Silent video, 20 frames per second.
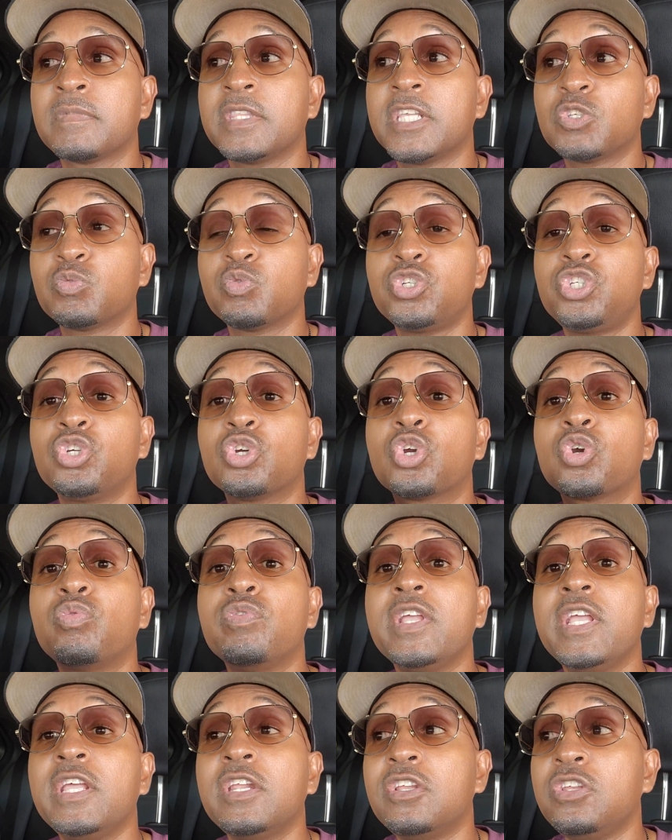That's what you're
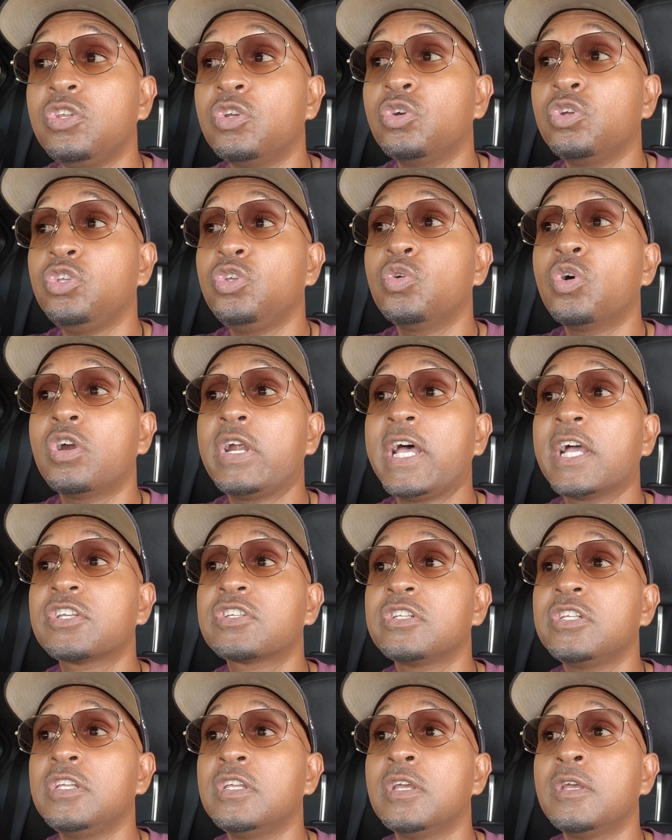creating. You are
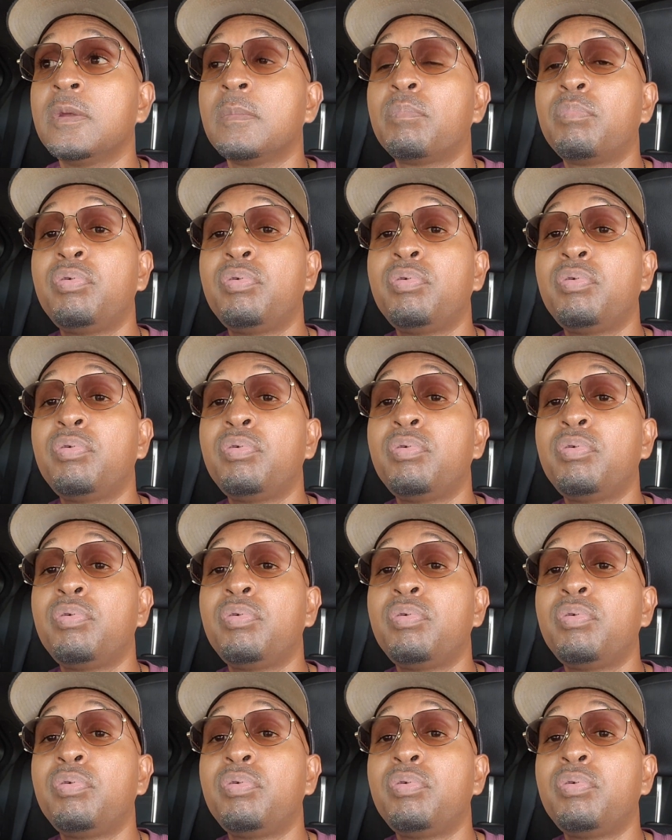actually